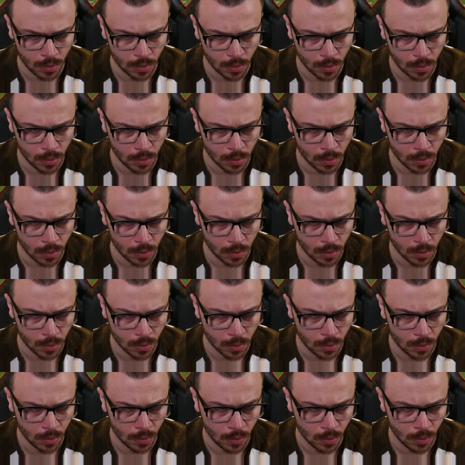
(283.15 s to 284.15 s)

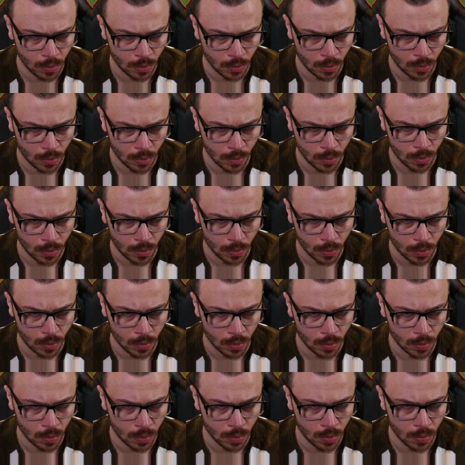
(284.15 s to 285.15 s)

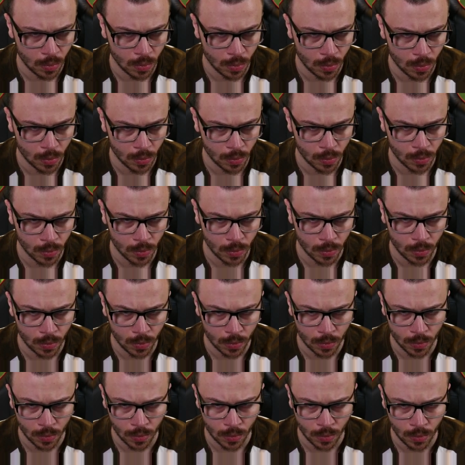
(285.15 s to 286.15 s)

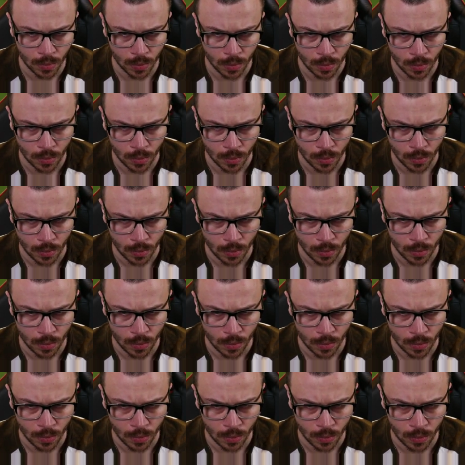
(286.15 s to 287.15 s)

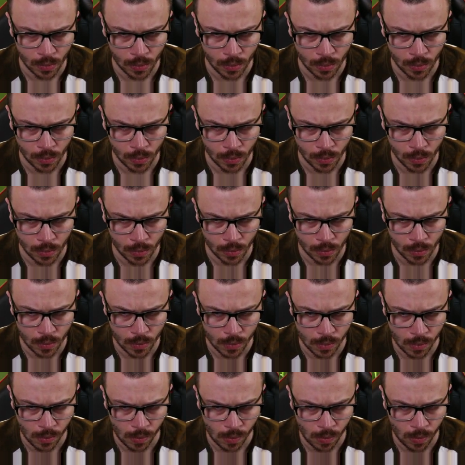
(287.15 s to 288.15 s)

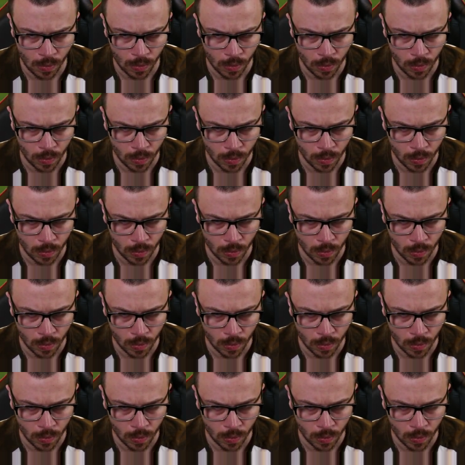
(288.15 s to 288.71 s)
Nobody speaks.